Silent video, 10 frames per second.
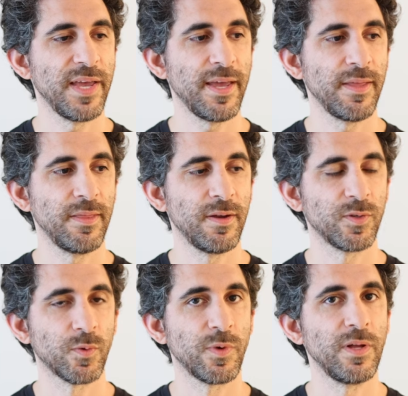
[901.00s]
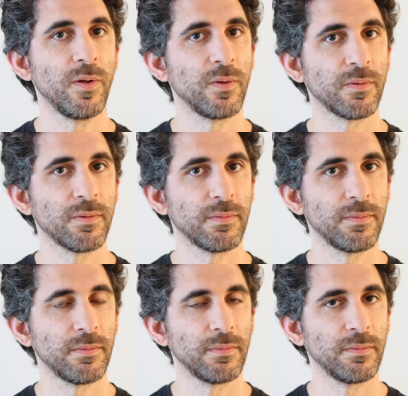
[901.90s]
a there's a real
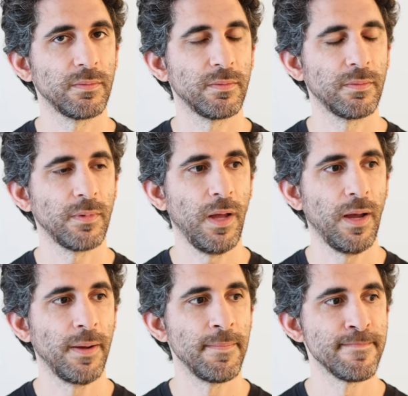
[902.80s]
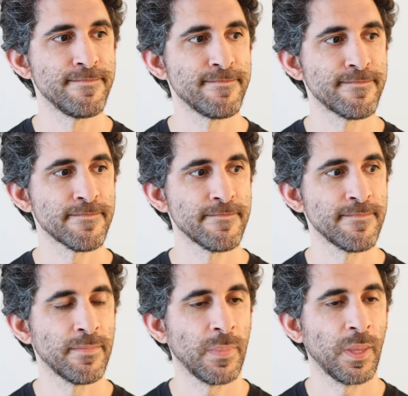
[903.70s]
um,
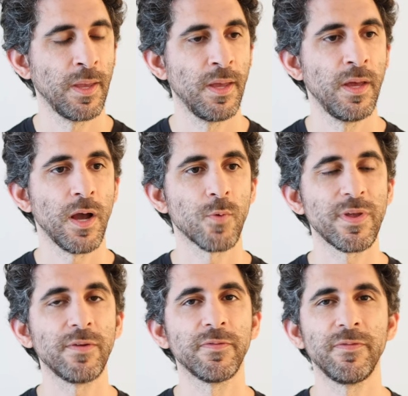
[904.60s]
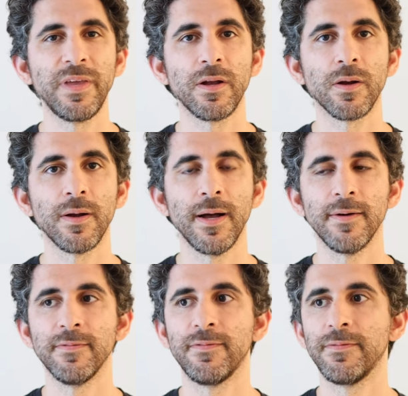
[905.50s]
a real fear
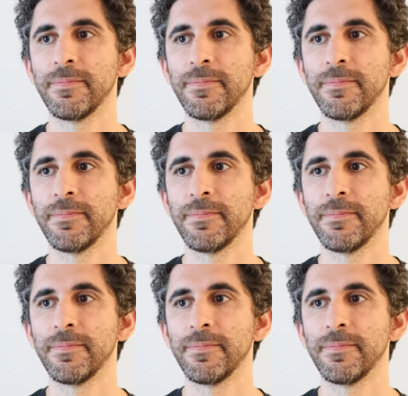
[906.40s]
of